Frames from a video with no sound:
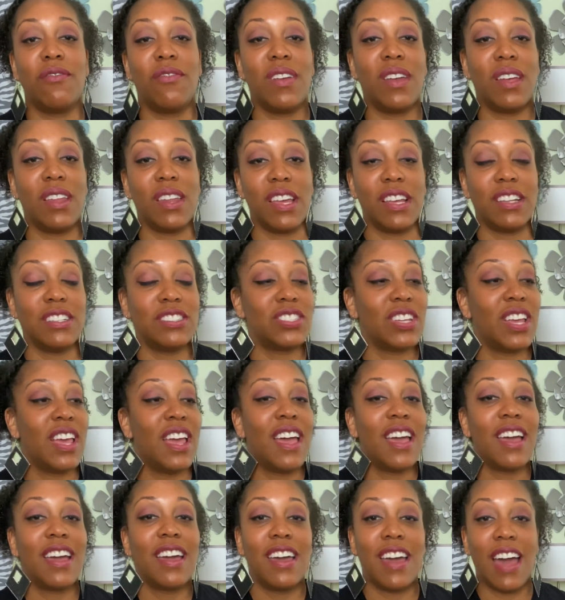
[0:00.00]
village
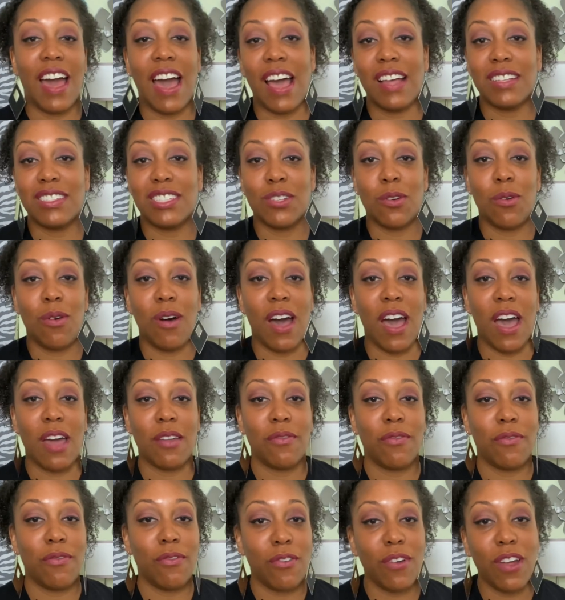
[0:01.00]
God
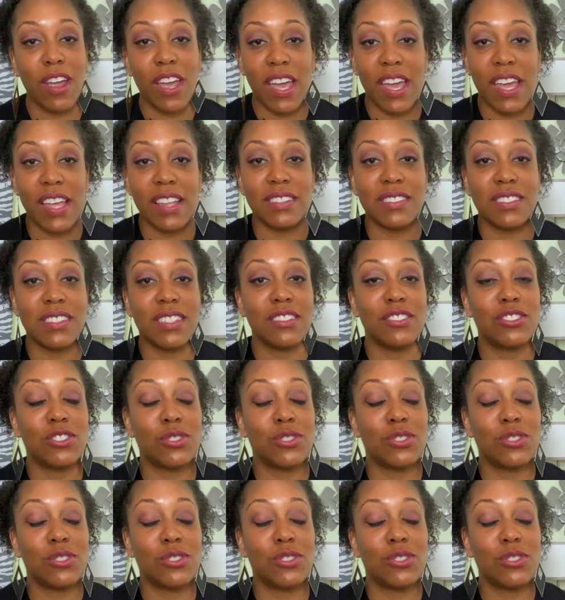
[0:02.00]
squad, friends,